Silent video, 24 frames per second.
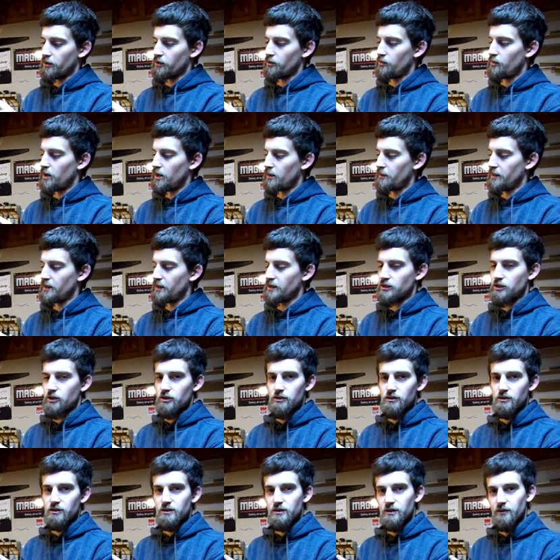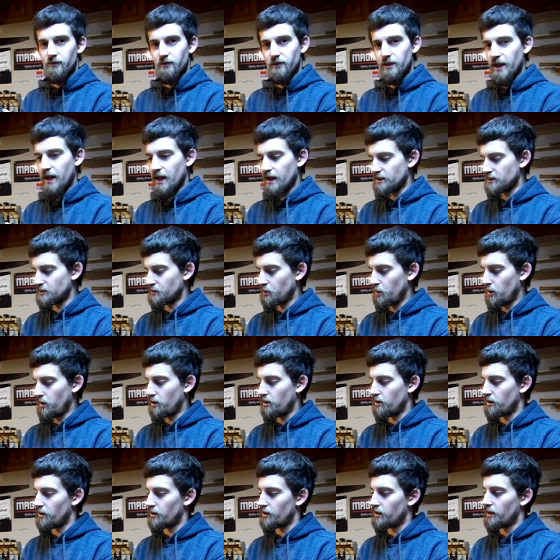you want to make sure it's the flattest
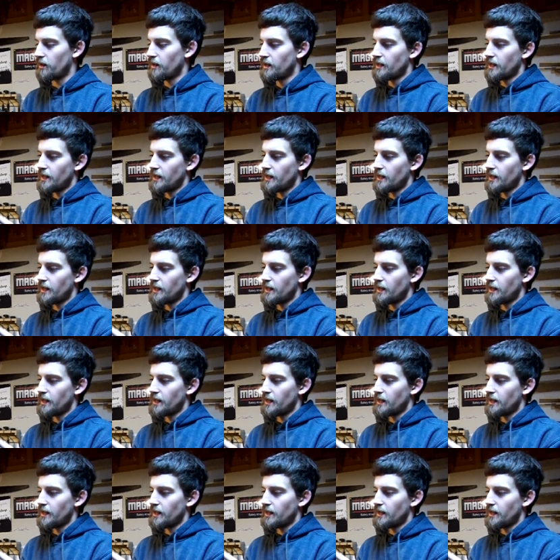part,